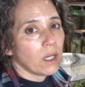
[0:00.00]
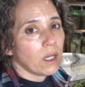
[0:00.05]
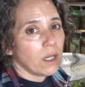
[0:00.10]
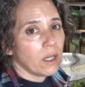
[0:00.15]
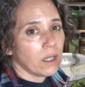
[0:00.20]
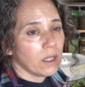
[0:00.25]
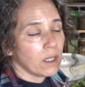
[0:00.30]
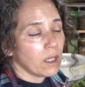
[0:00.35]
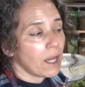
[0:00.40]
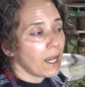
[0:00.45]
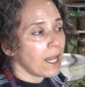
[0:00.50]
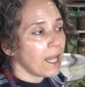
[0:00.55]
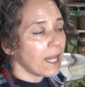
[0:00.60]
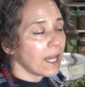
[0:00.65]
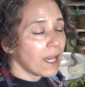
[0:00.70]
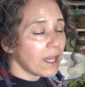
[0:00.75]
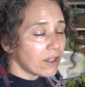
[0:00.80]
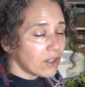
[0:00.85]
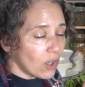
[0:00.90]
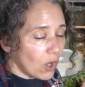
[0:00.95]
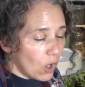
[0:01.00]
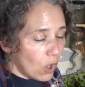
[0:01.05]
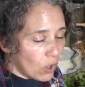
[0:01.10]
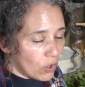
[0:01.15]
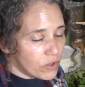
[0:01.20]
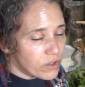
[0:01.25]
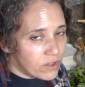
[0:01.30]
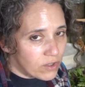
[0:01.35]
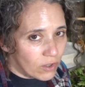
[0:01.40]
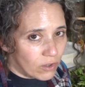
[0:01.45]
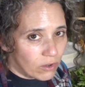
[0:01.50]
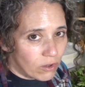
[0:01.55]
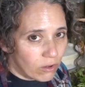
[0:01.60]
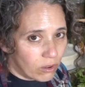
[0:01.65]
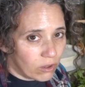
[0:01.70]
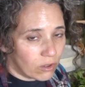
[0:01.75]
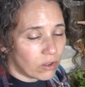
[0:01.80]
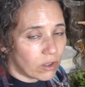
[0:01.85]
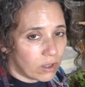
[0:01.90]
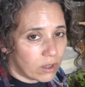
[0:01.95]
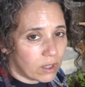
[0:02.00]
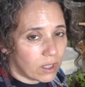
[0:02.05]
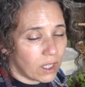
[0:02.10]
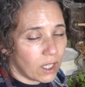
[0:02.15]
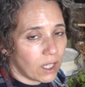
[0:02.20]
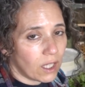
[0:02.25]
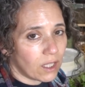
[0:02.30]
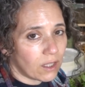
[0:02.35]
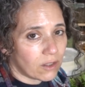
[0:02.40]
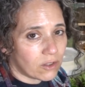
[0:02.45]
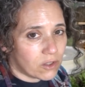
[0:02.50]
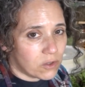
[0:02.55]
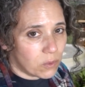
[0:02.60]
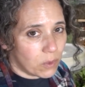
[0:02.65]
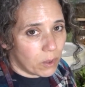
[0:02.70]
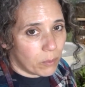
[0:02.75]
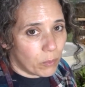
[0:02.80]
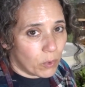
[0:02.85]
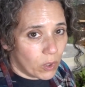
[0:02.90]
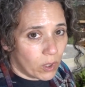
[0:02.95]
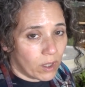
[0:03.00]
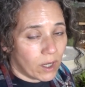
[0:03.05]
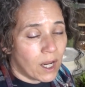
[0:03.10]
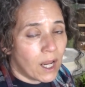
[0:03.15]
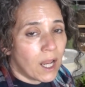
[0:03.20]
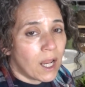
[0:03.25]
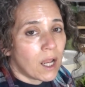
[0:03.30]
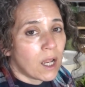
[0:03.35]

uh, and also the third thing, there's one more,